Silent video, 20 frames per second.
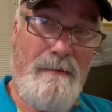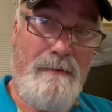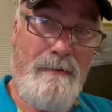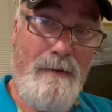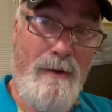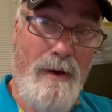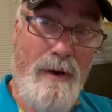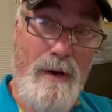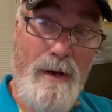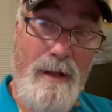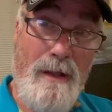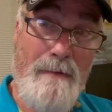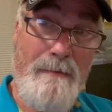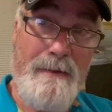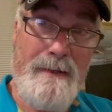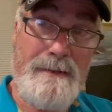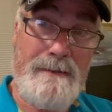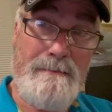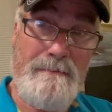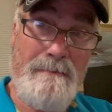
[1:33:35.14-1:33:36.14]
for all of
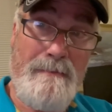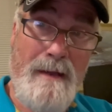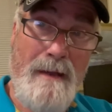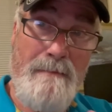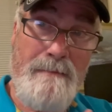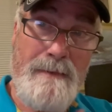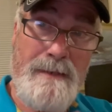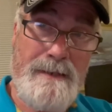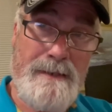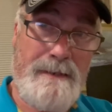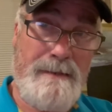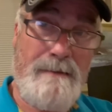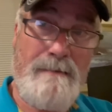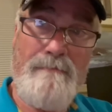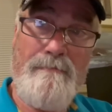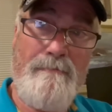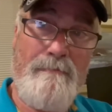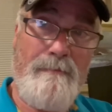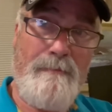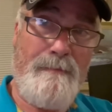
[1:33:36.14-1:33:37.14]
us, I'm just
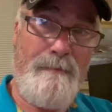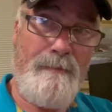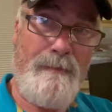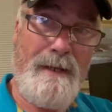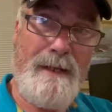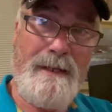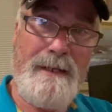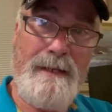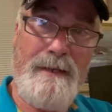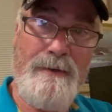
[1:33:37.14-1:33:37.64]
like